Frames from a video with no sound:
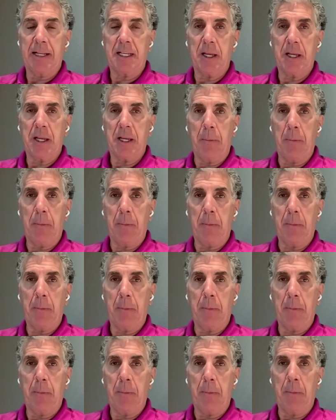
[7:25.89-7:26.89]
And to
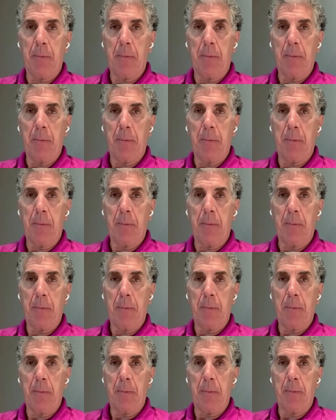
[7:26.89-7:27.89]
me, when I
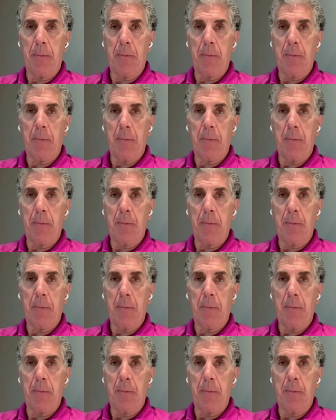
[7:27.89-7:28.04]
watch